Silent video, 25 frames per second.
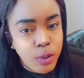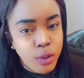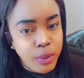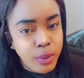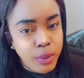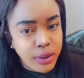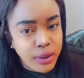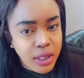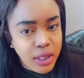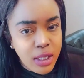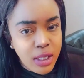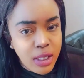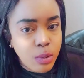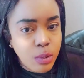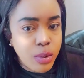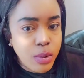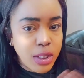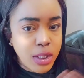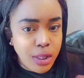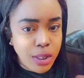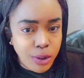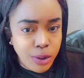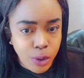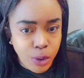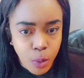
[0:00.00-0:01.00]
but this was
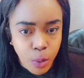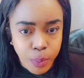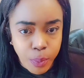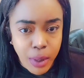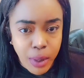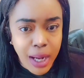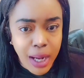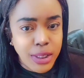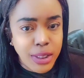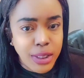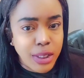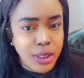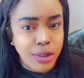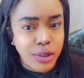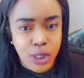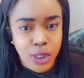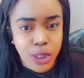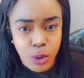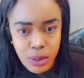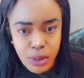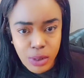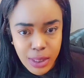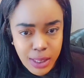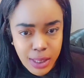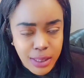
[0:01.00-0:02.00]
a new project, this
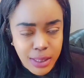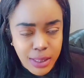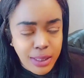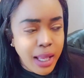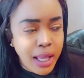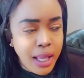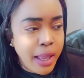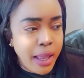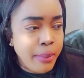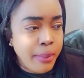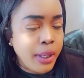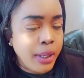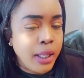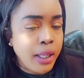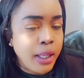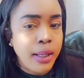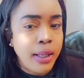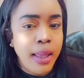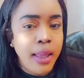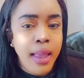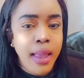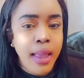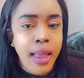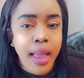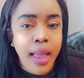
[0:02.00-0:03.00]
was an assignment.
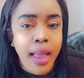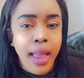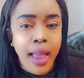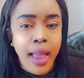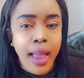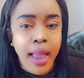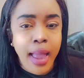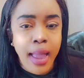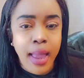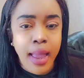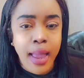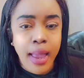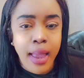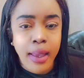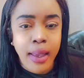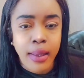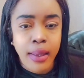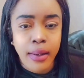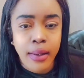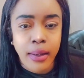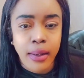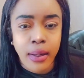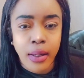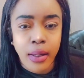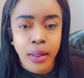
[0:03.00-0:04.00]

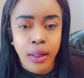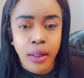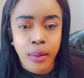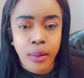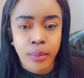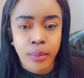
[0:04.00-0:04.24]
And